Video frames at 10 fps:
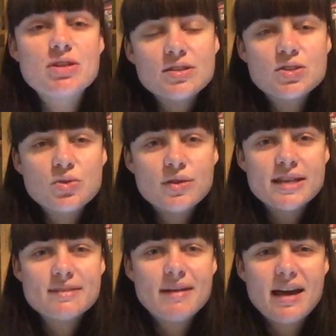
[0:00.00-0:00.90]
but the
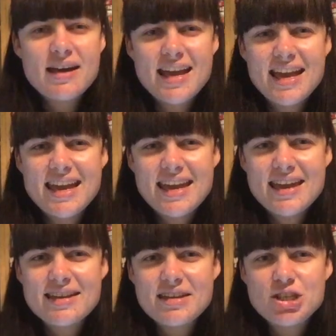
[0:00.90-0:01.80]
story is about
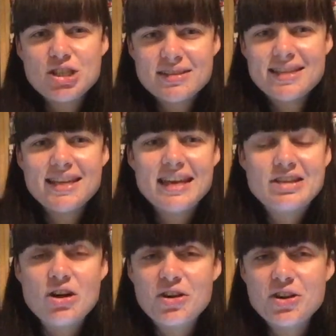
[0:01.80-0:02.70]
a shut-in
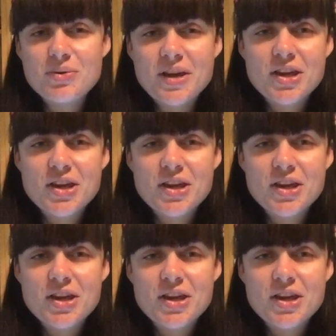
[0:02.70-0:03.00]
otaku,